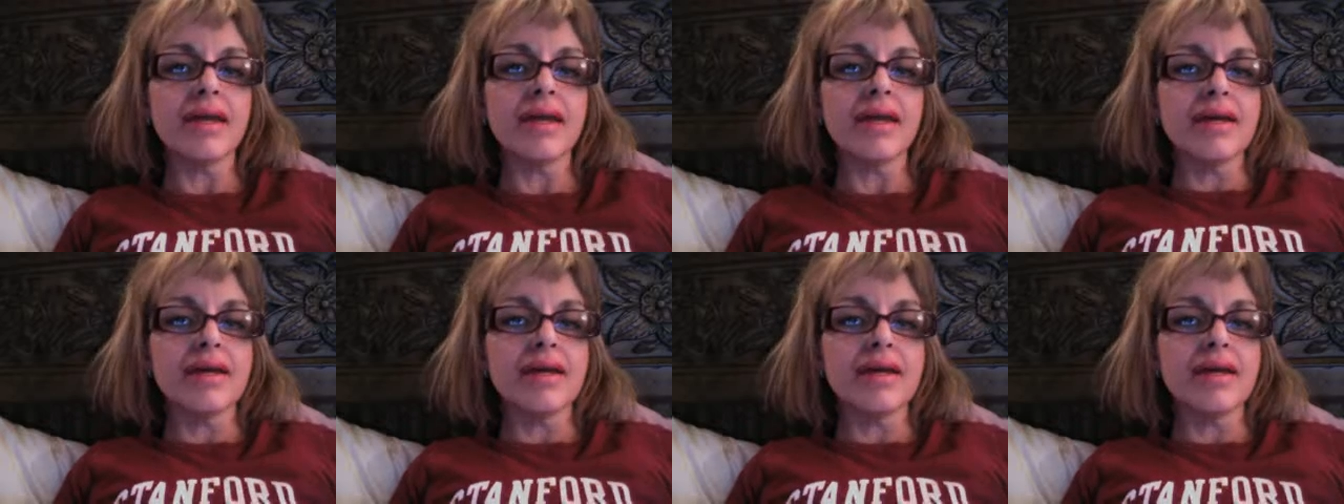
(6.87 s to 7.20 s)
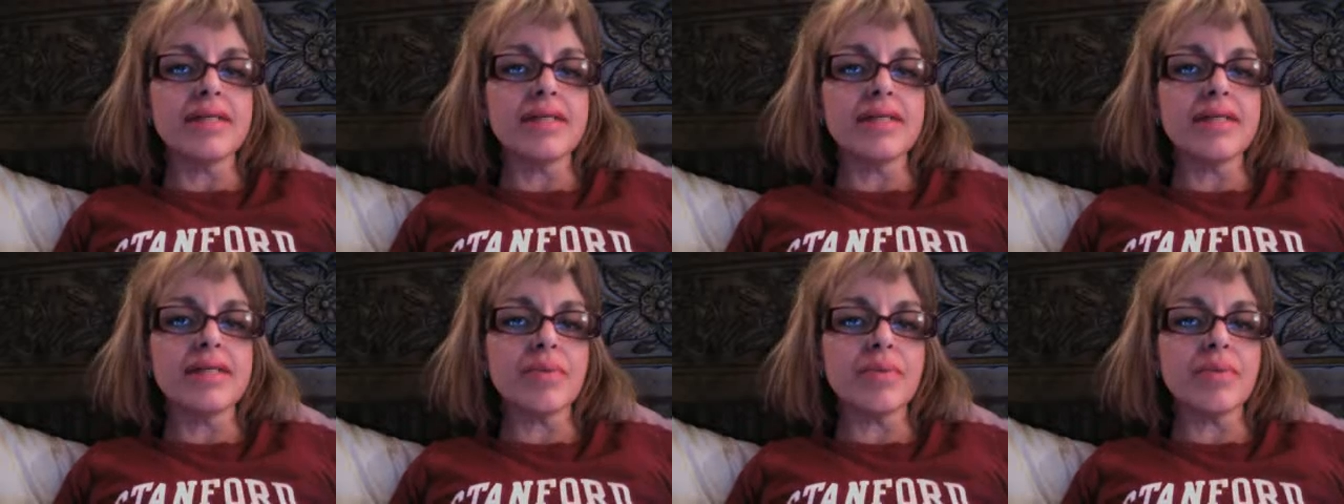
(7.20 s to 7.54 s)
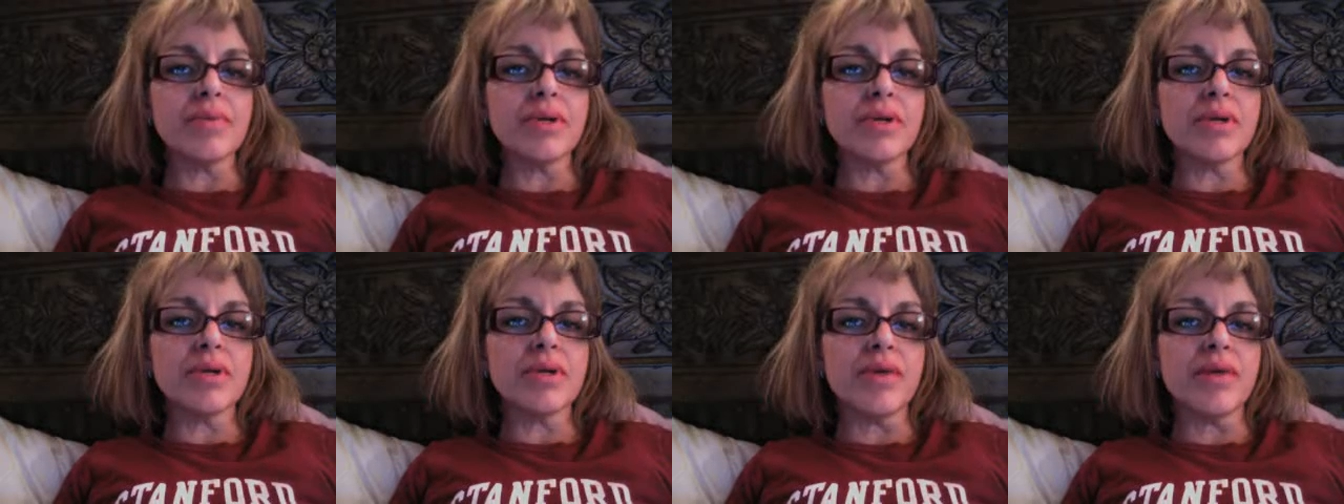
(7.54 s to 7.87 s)
A separate
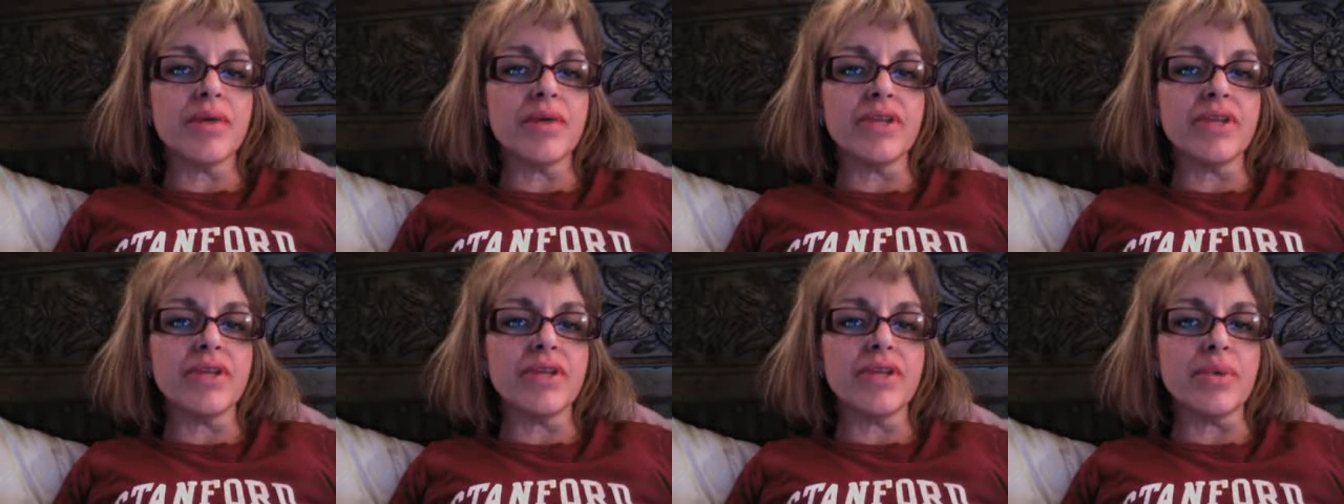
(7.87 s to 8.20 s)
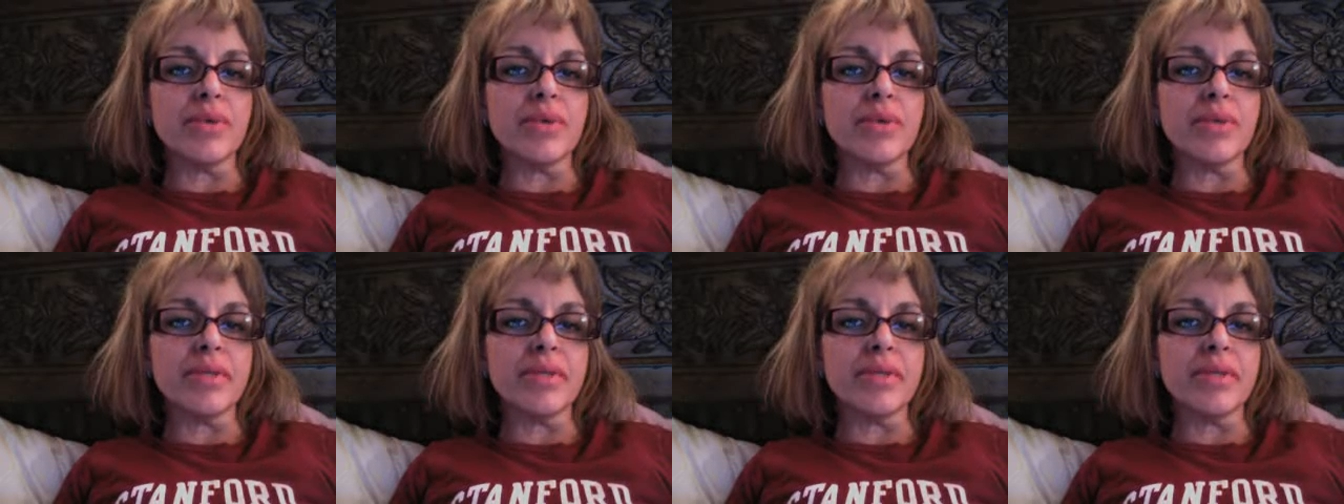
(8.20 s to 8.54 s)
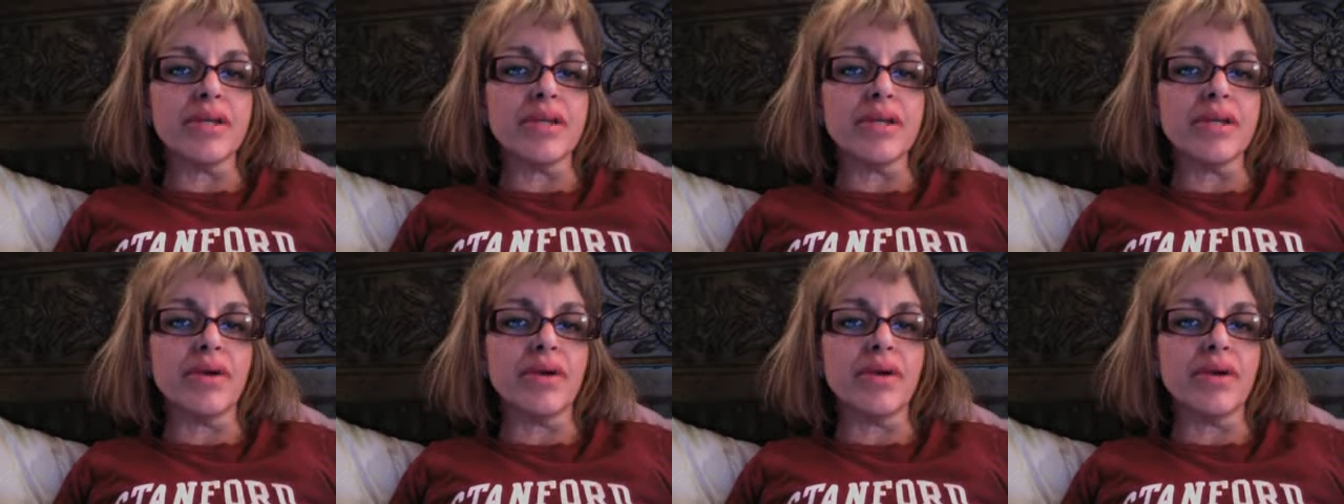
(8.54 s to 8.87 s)
um, video will be done
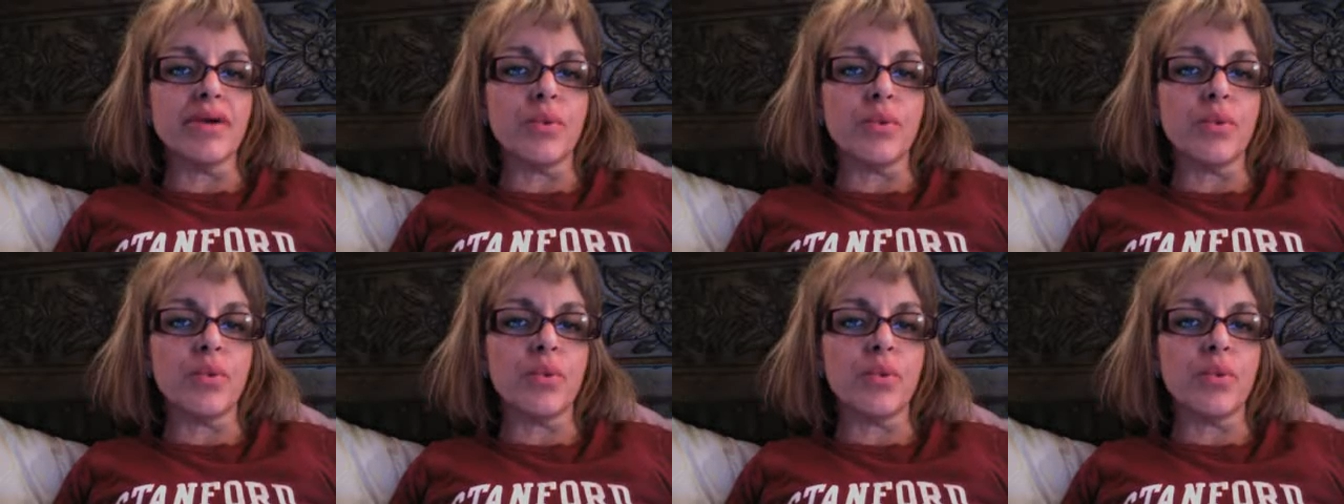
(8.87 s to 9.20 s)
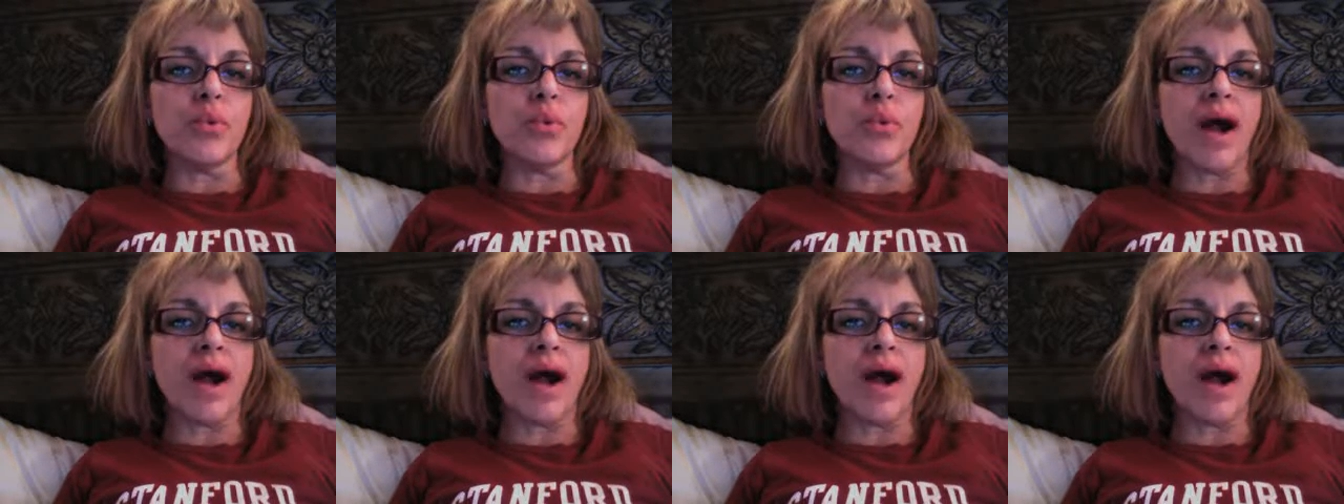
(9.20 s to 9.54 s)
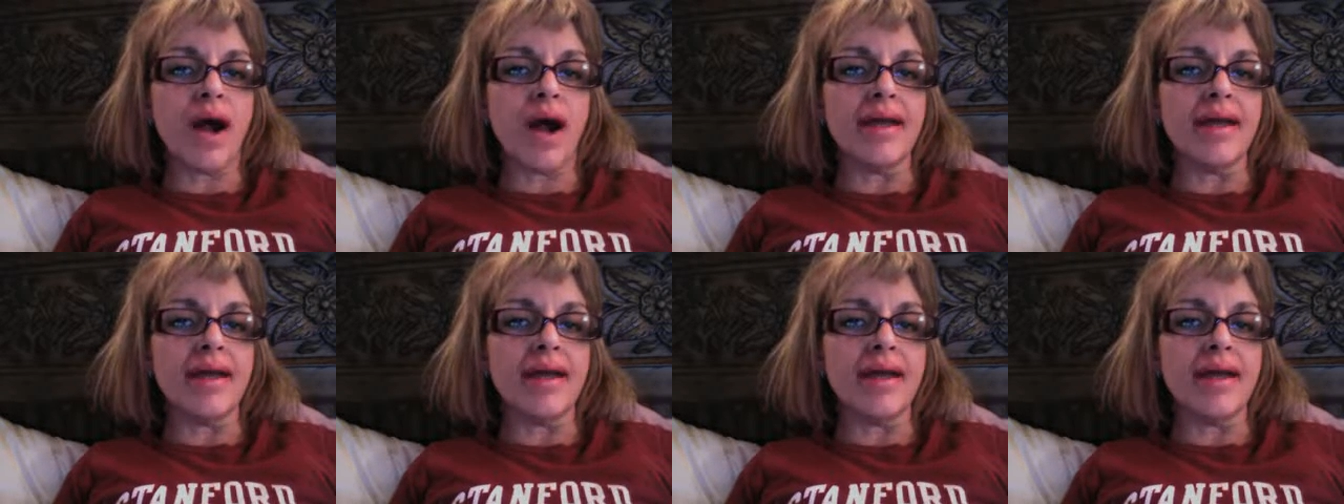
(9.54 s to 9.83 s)
on why,